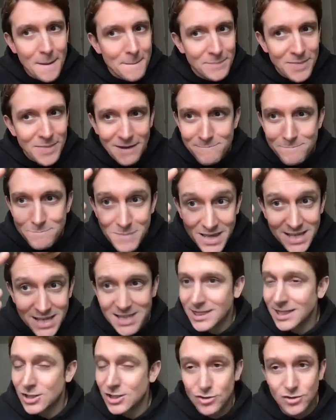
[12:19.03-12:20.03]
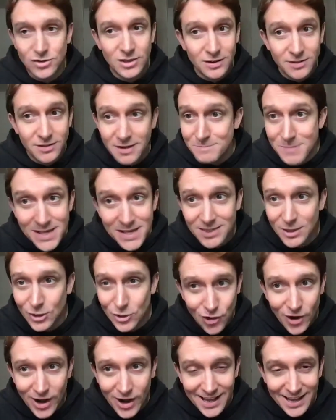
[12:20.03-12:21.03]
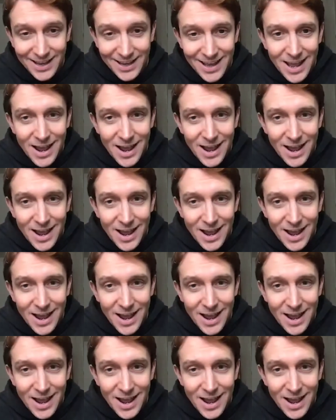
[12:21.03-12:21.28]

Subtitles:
They've missed the trick.